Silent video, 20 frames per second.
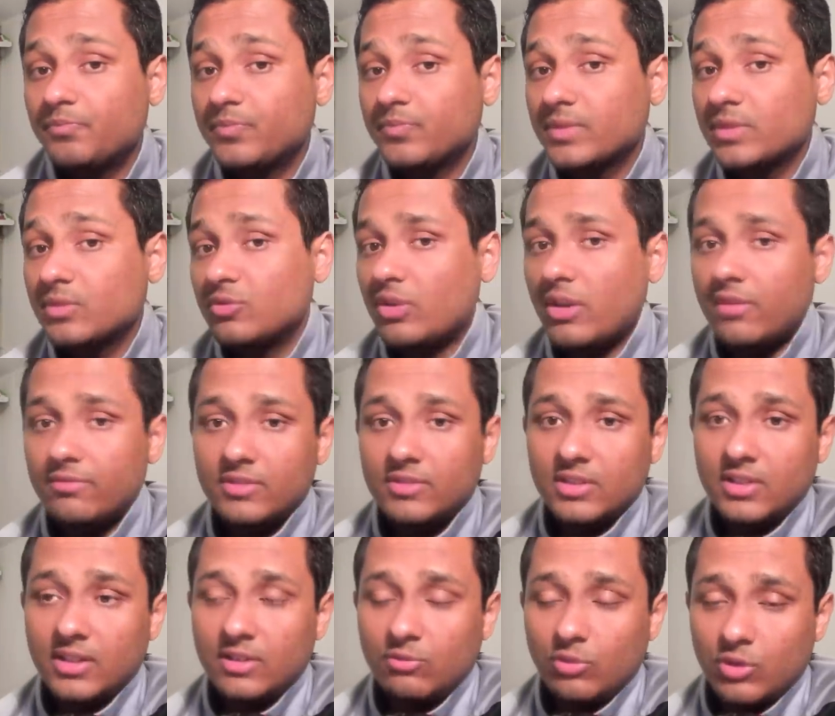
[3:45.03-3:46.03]
so after
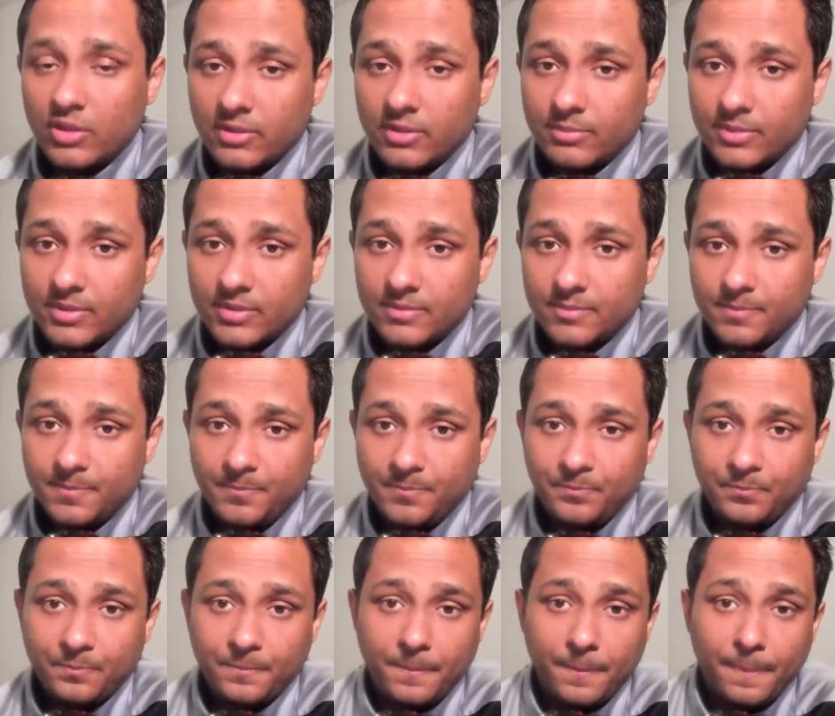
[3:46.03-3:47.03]
that what happened
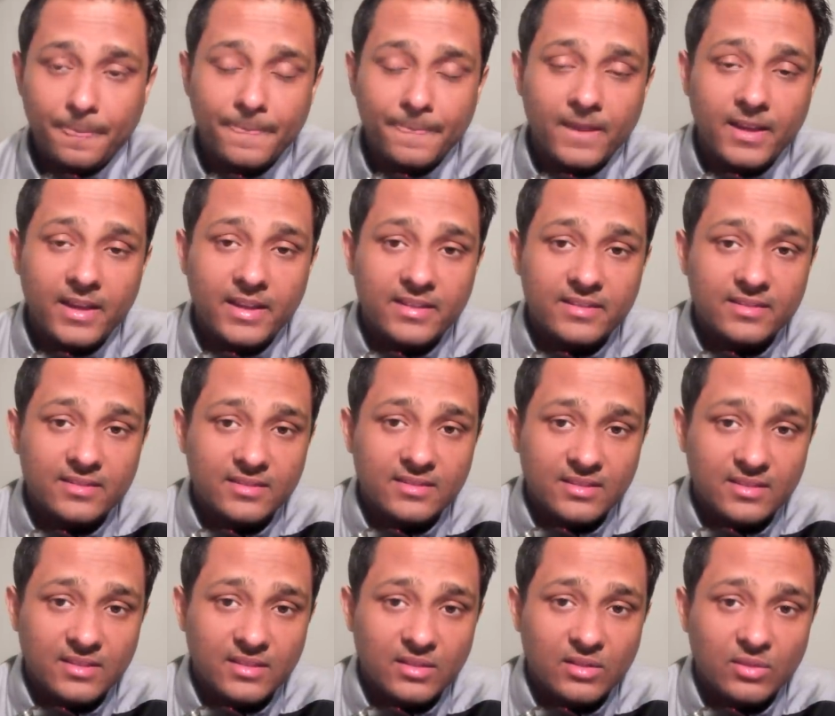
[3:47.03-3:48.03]
it
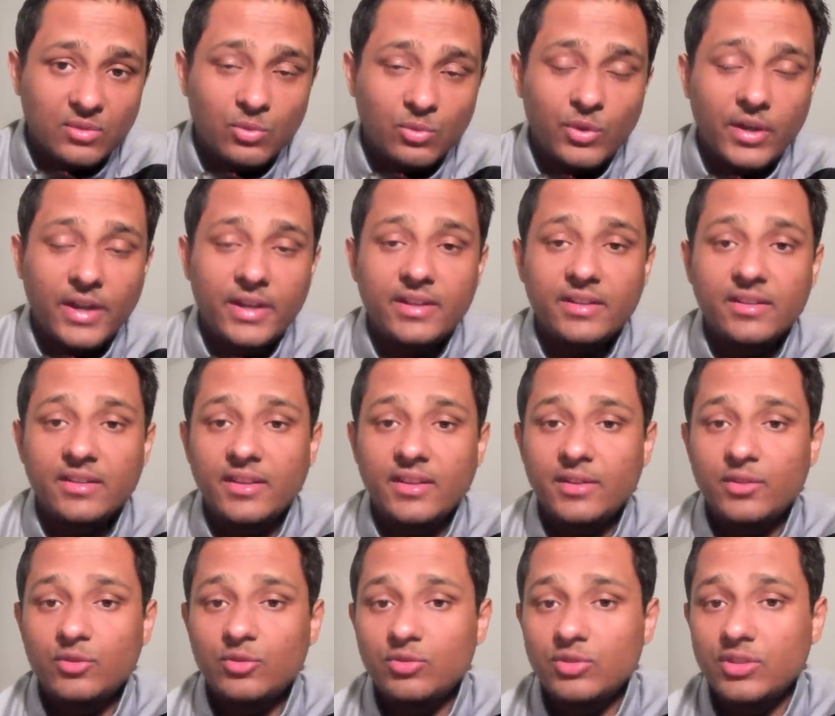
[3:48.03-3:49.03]
went
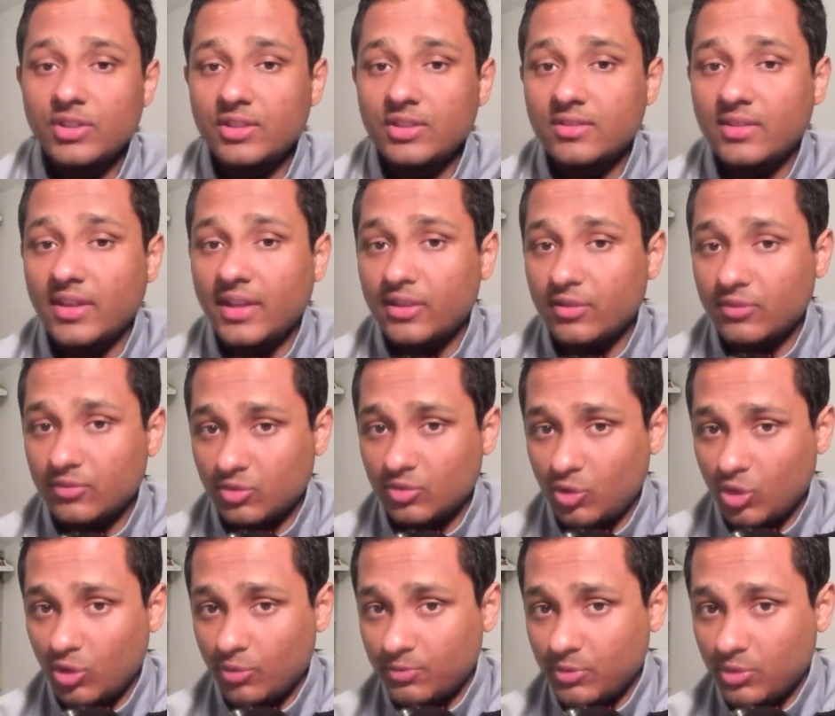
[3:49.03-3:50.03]
into the sign of
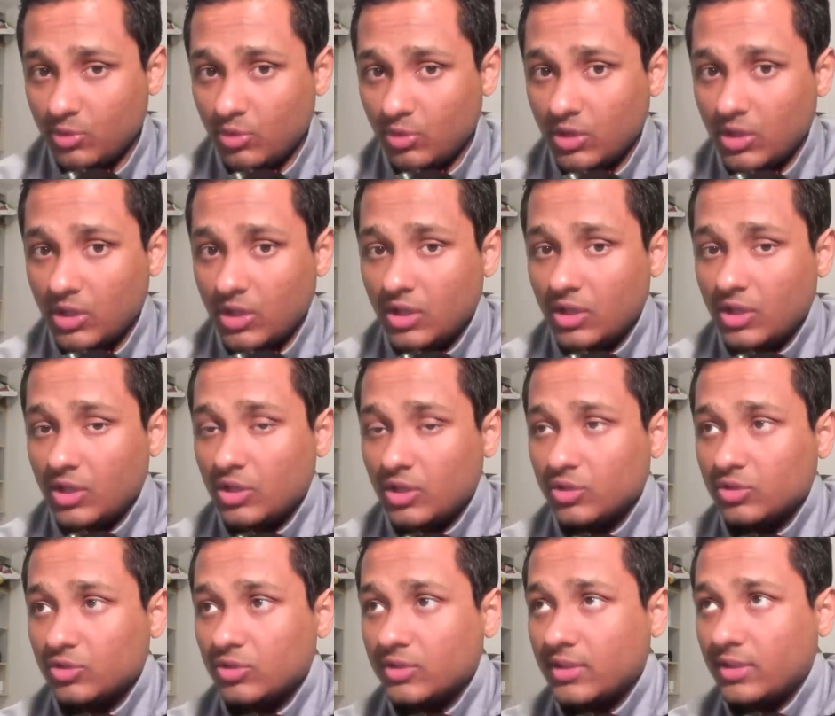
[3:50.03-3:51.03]
scorpio
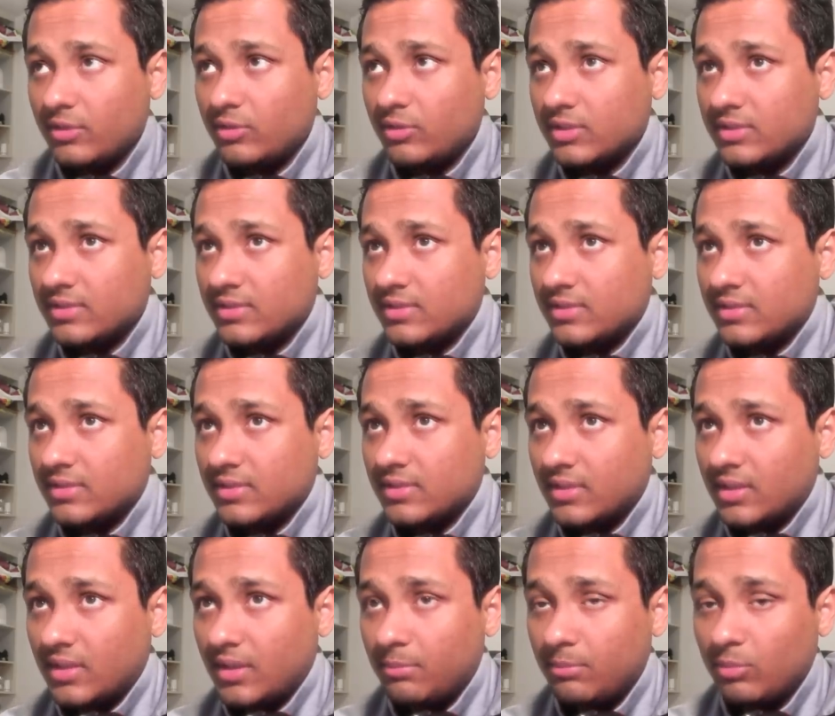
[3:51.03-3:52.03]
so there was
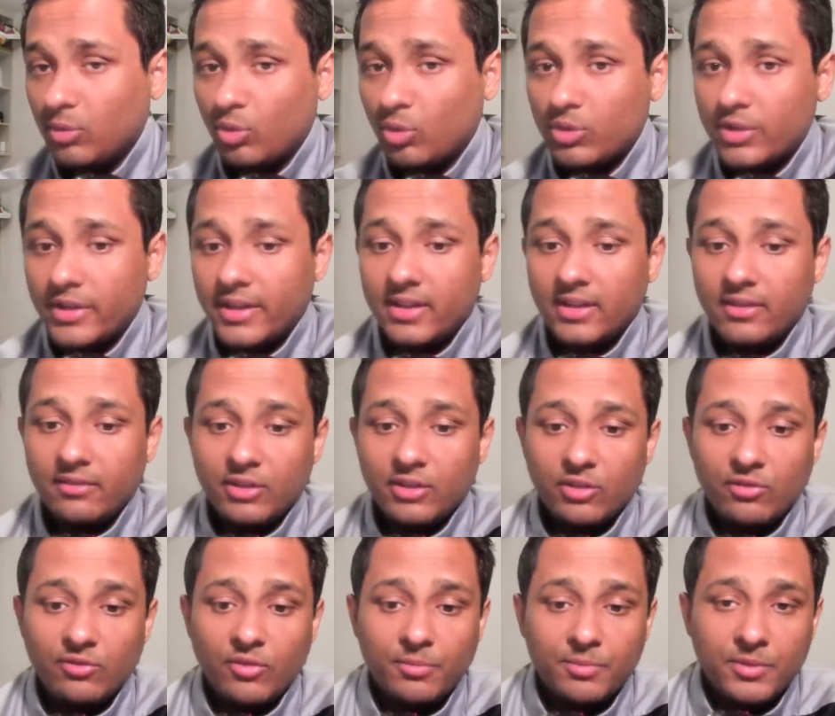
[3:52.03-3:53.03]
a bloated level
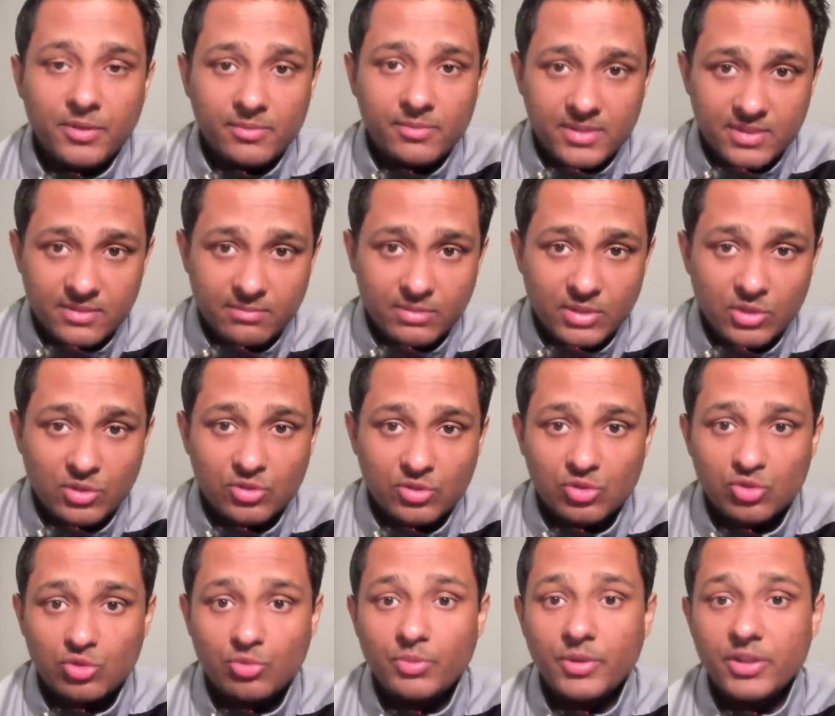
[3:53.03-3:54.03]
of optimism because
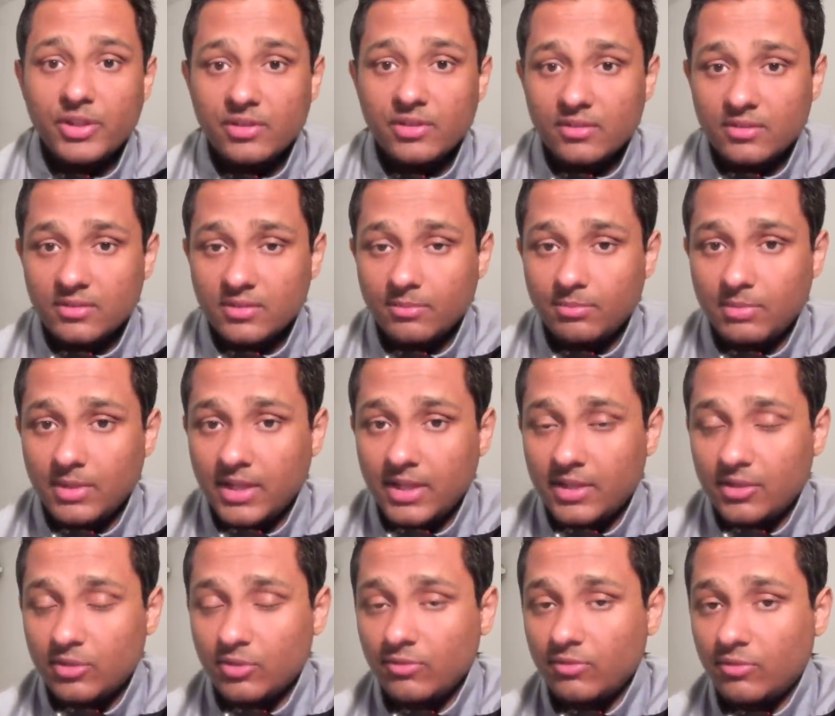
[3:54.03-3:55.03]
jupiter the
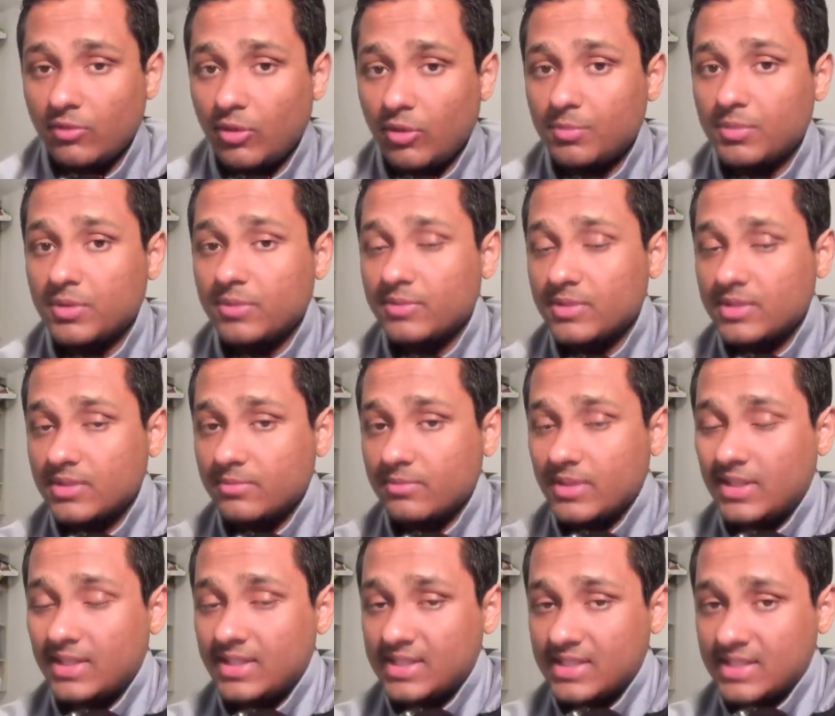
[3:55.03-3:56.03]
planet of optimism
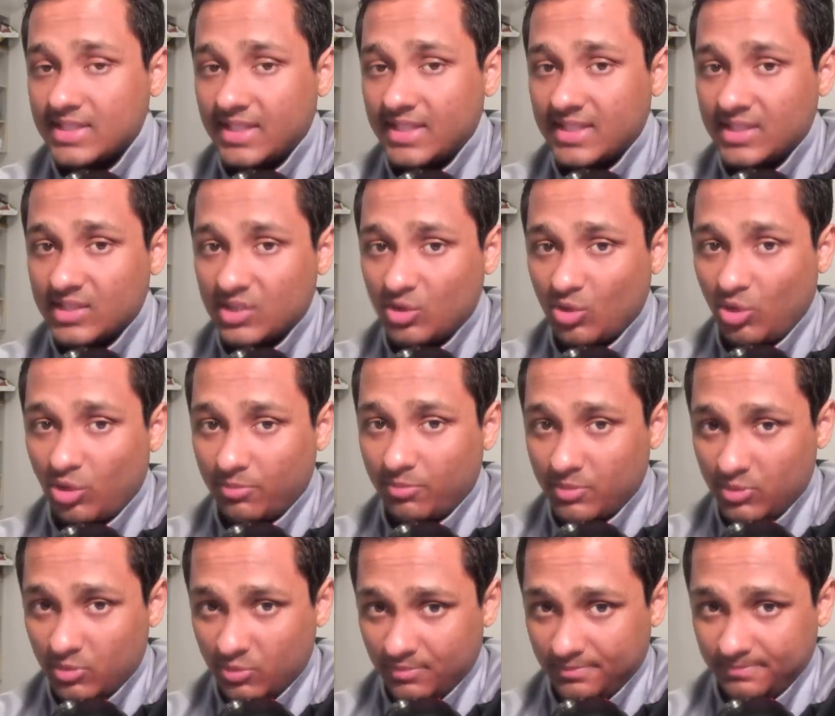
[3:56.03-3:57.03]
is in
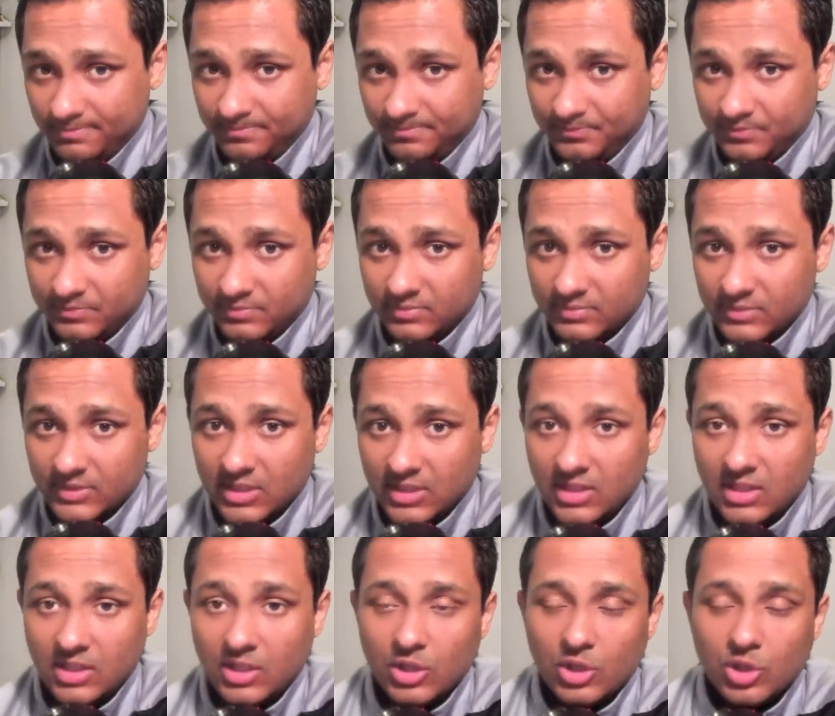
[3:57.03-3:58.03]
scorpio
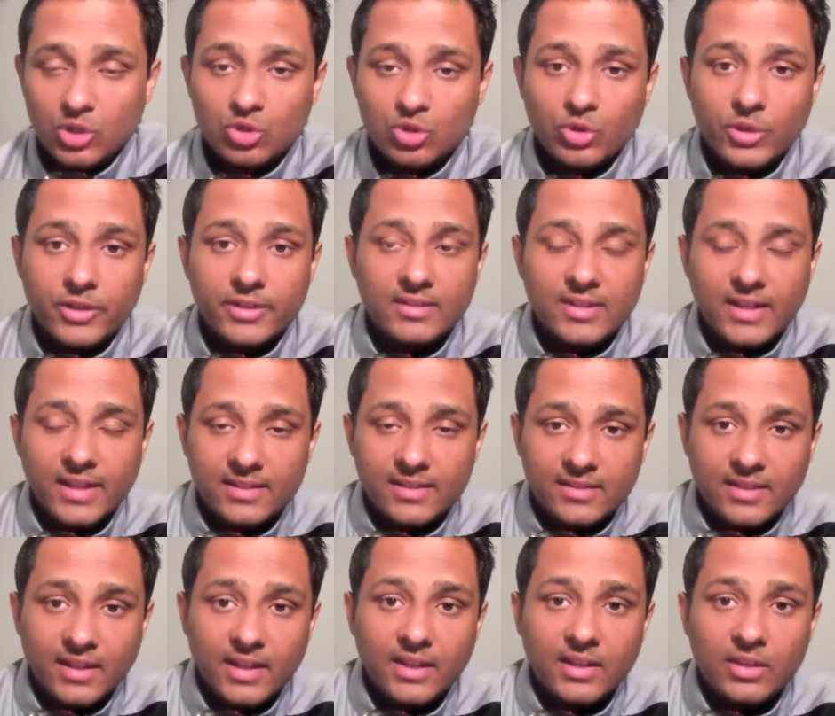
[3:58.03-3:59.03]
so it's like
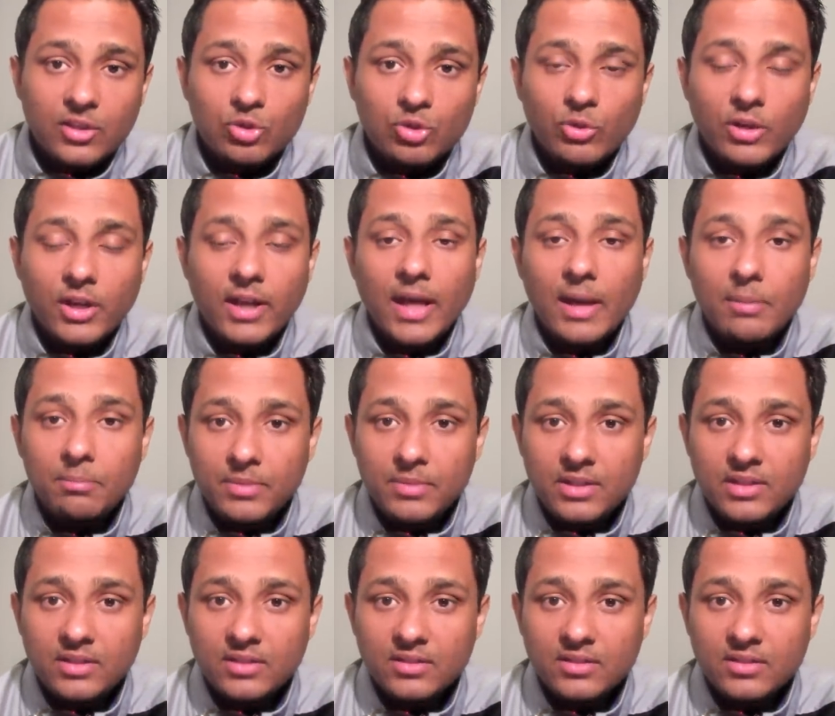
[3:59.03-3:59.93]
saying you are happy